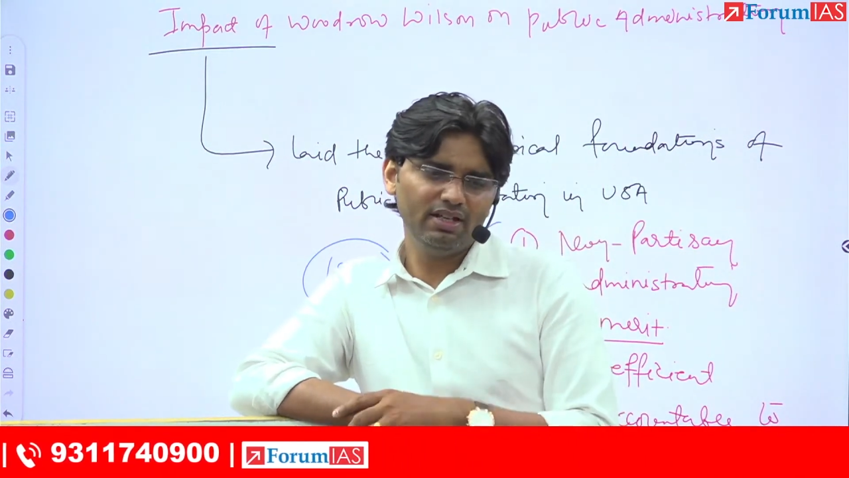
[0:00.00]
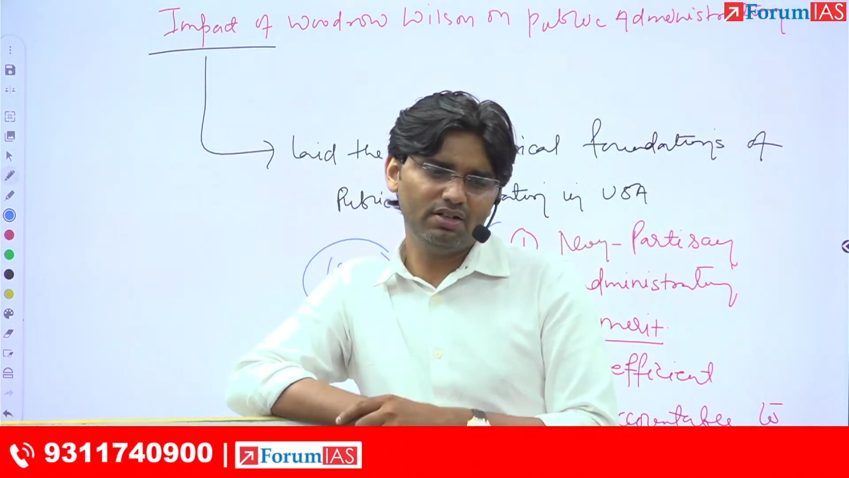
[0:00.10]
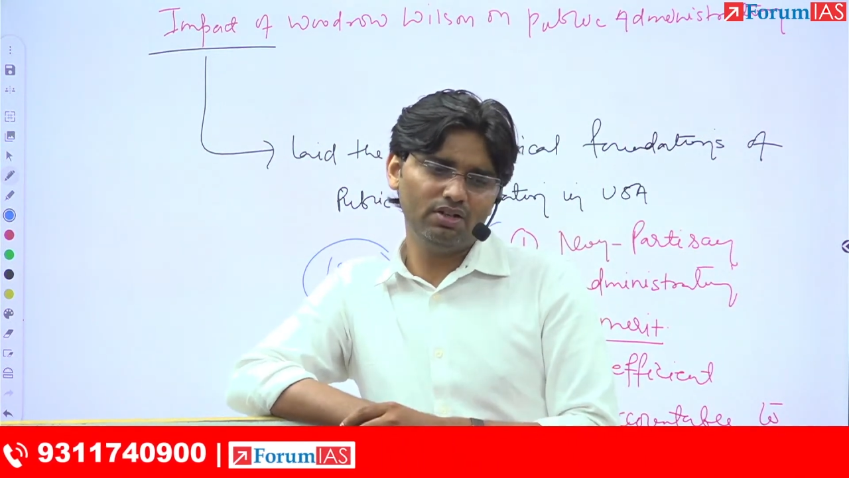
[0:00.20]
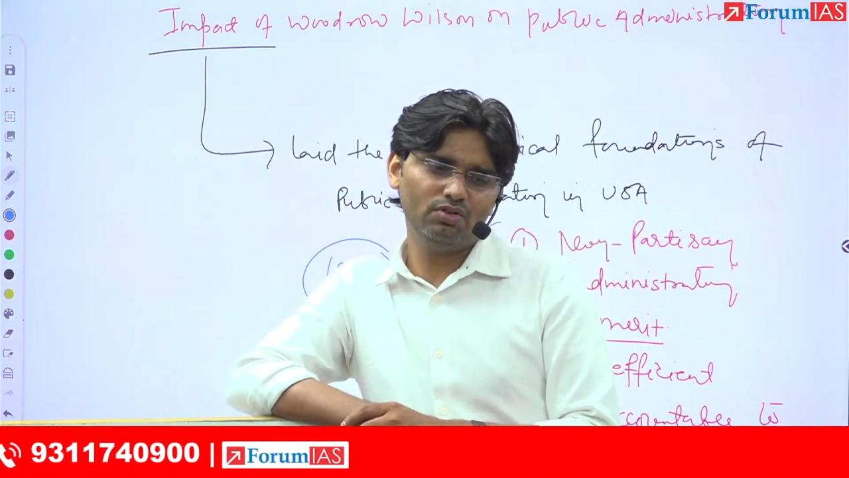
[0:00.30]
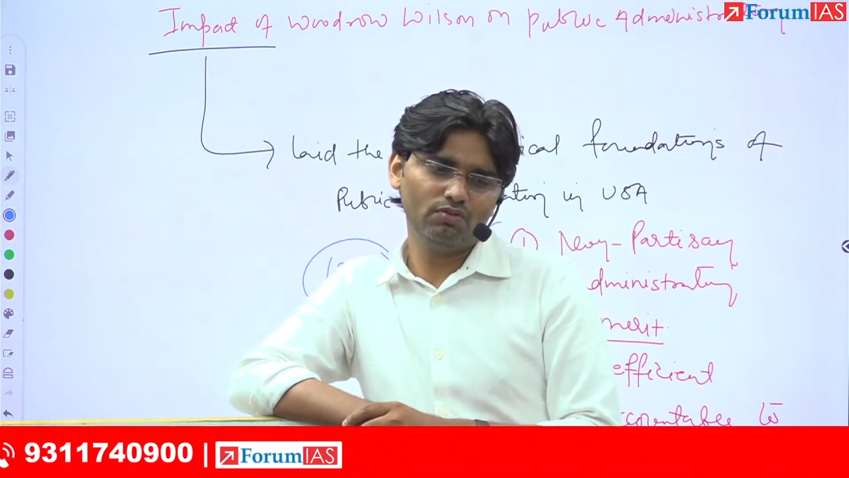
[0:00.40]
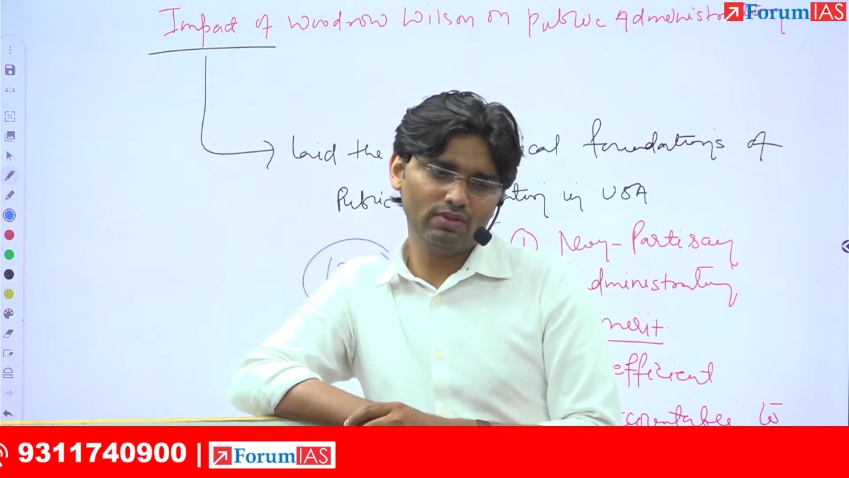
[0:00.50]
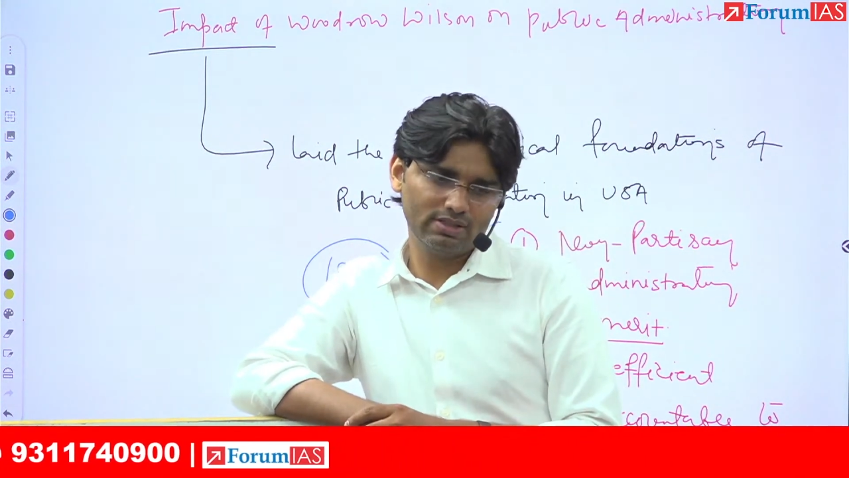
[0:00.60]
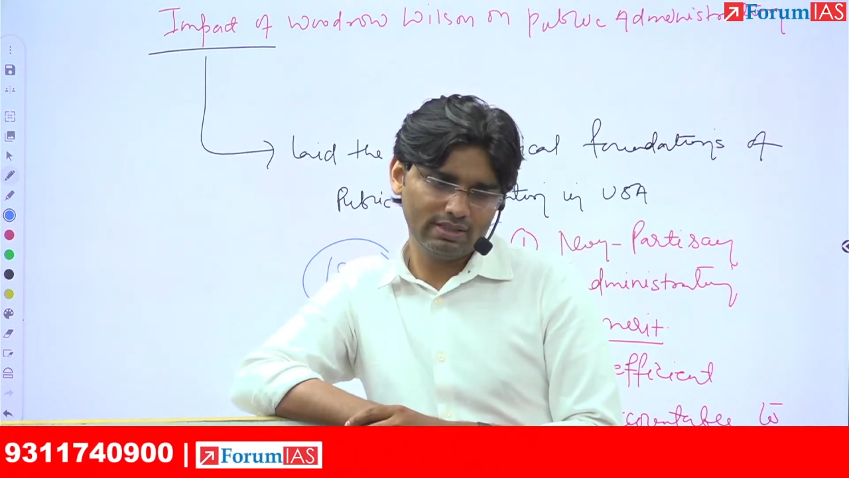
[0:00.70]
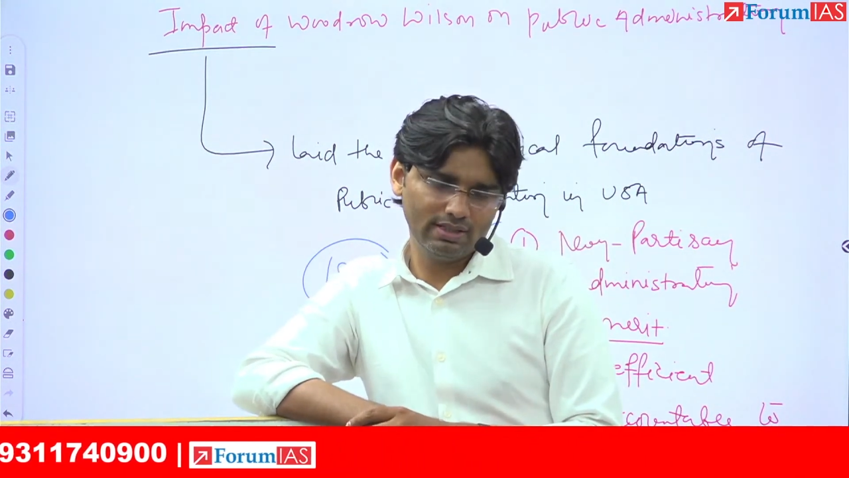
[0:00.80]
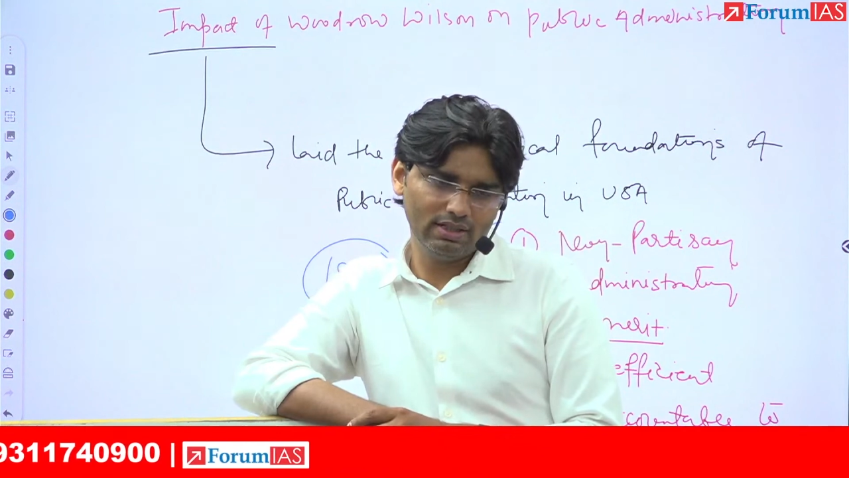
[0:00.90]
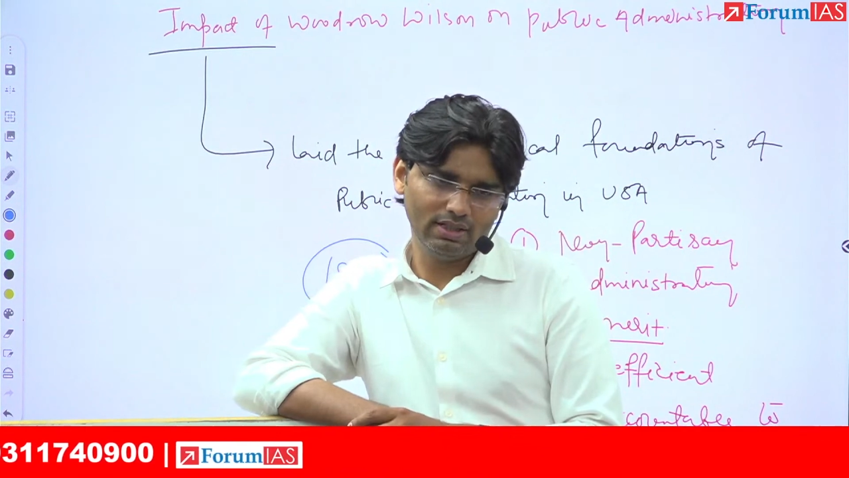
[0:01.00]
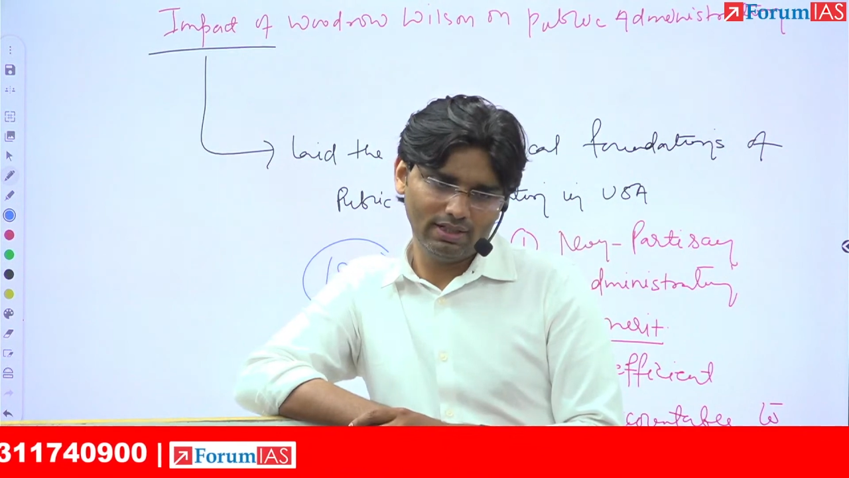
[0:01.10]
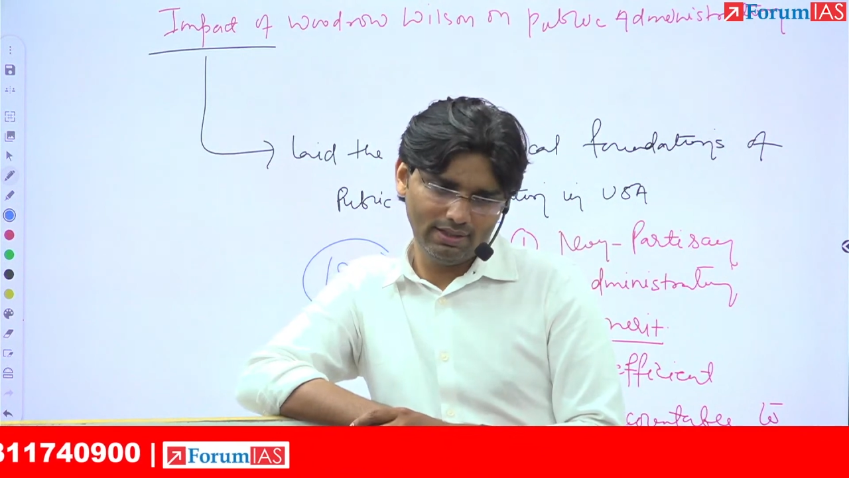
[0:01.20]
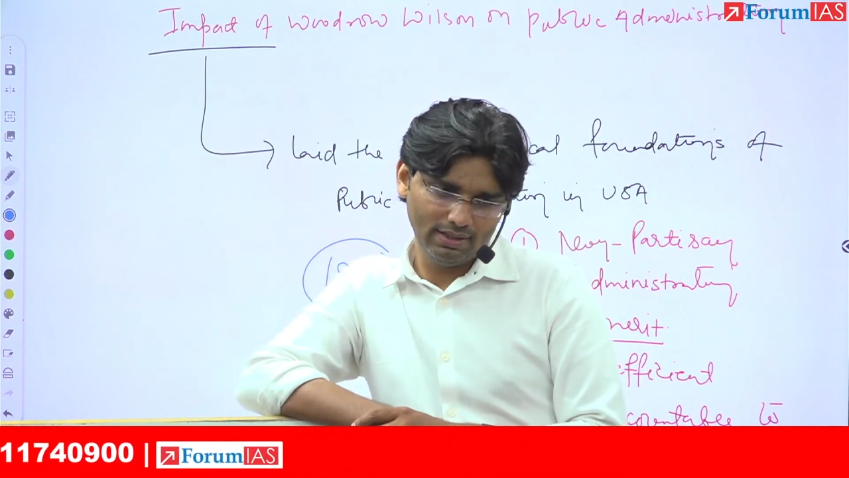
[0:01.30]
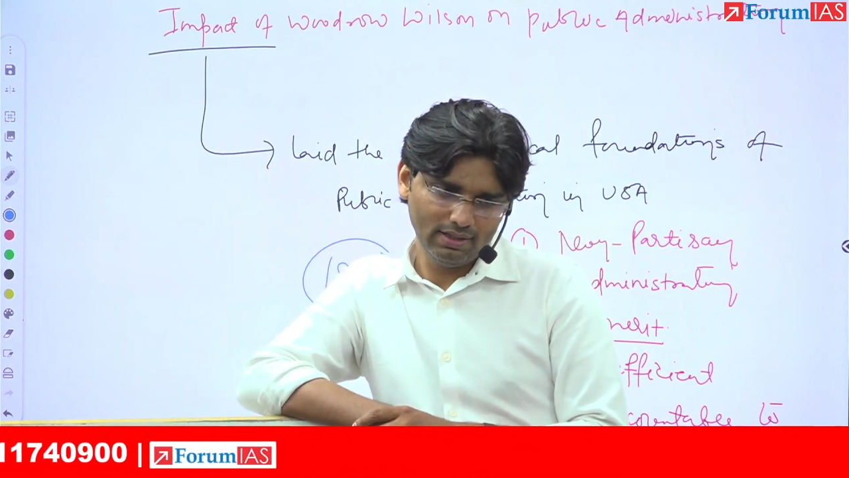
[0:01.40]
controversial
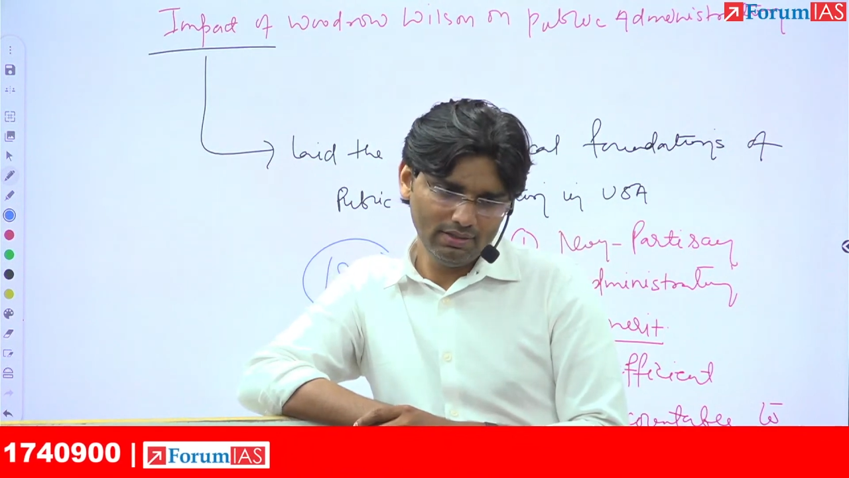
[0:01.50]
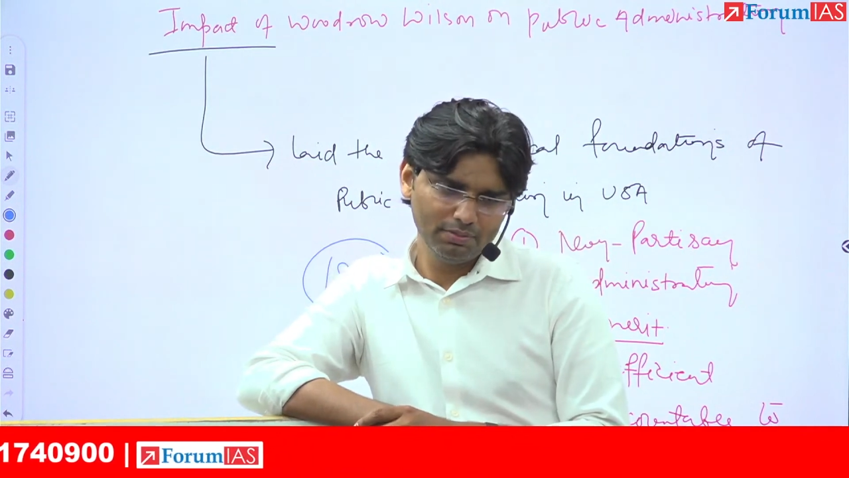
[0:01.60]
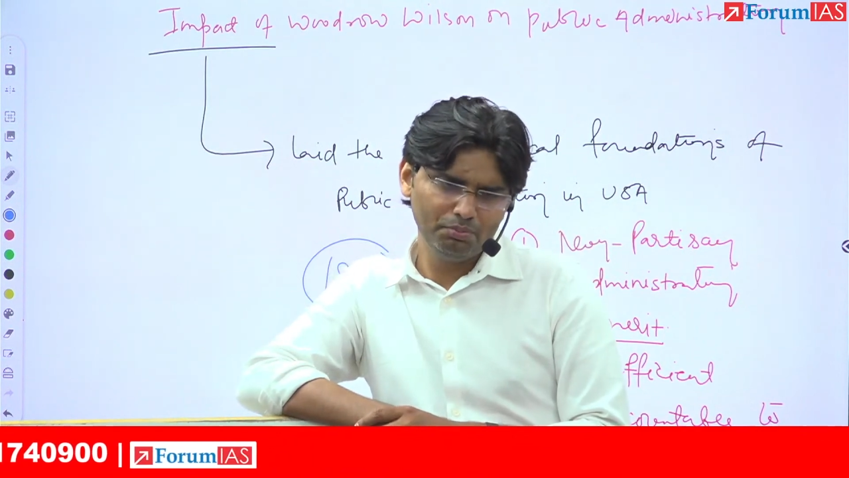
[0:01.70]
idea